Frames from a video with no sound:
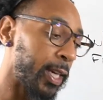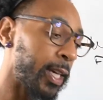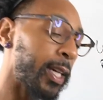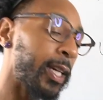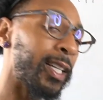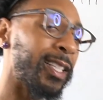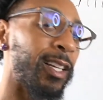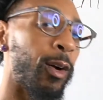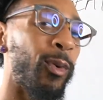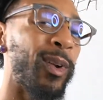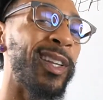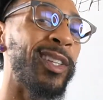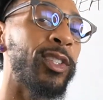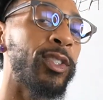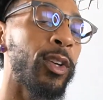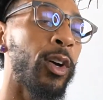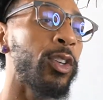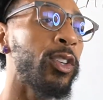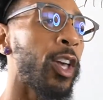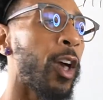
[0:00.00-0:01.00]
Because I want to
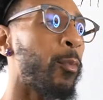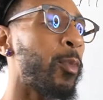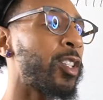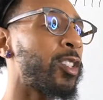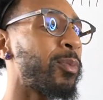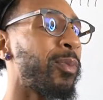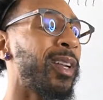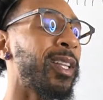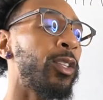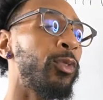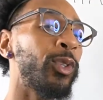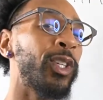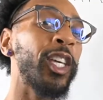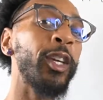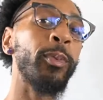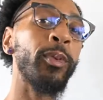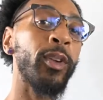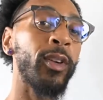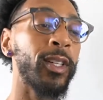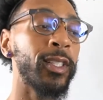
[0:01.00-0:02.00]
show you how much money you're
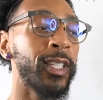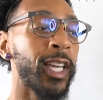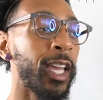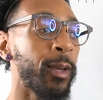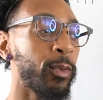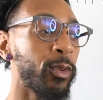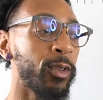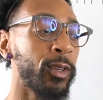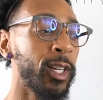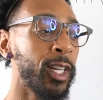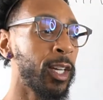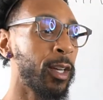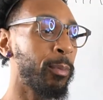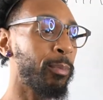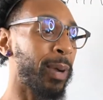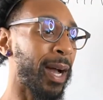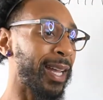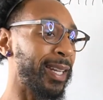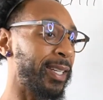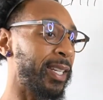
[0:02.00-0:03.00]
keeping on the table
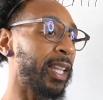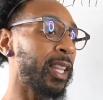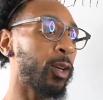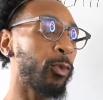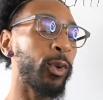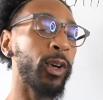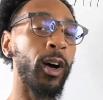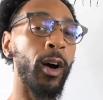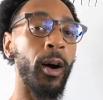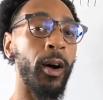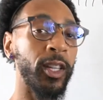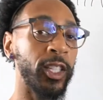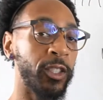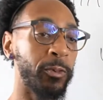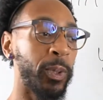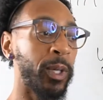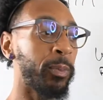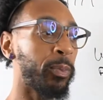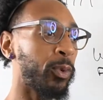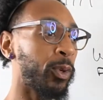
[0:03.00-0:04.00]
by dealing with all these
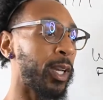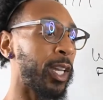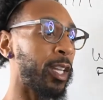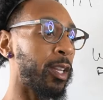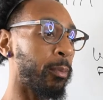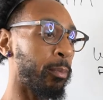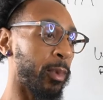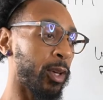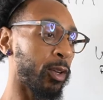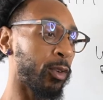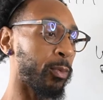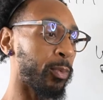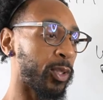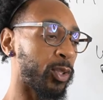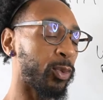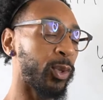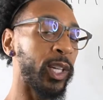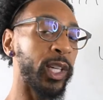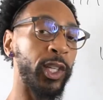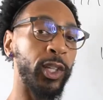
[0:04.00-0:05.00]
people in the middle
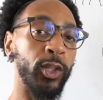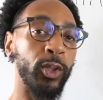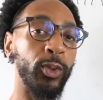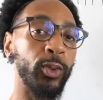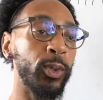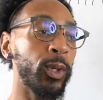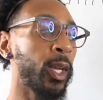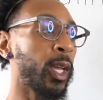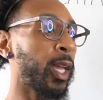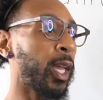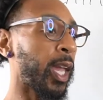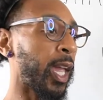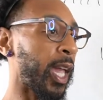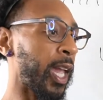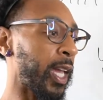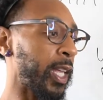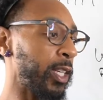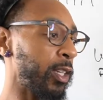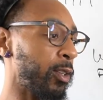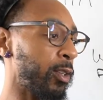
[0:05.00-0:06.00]
between you
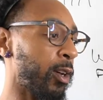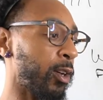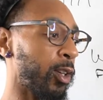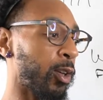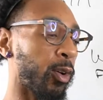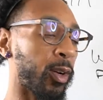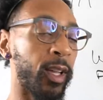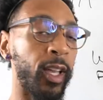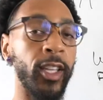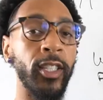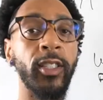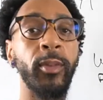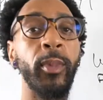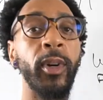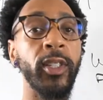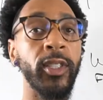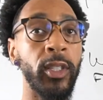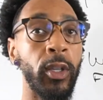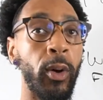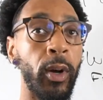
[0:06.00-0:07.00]
and, your
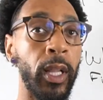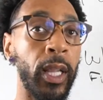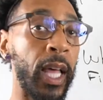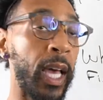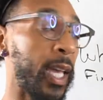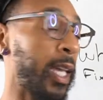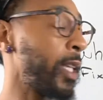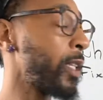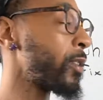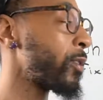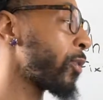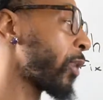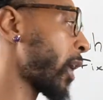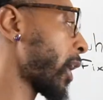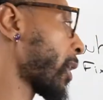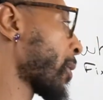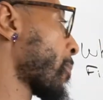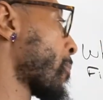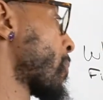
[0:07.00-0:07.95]
customers and your clients. Right.